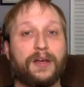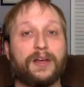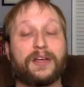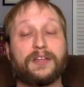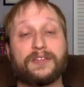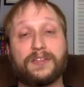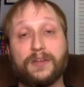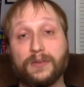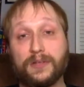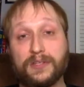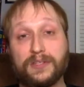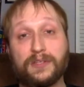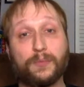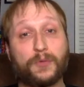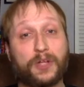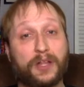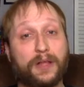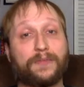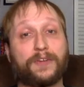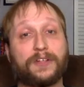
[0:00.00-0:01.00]
because there is
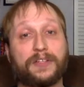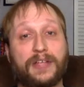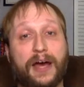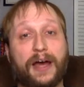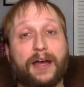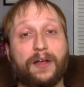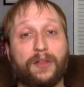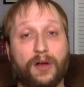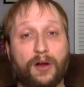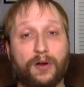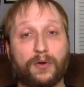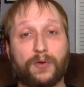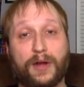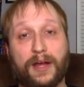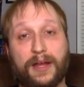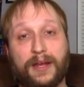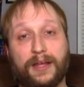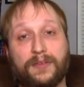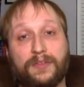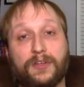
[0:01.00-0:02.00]
some clever dialogue
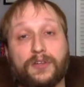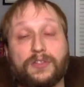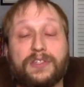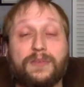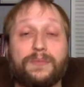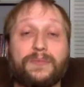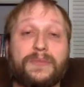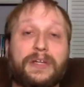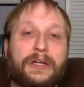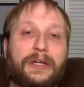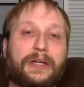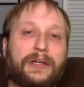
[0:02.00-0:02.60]
writing there's some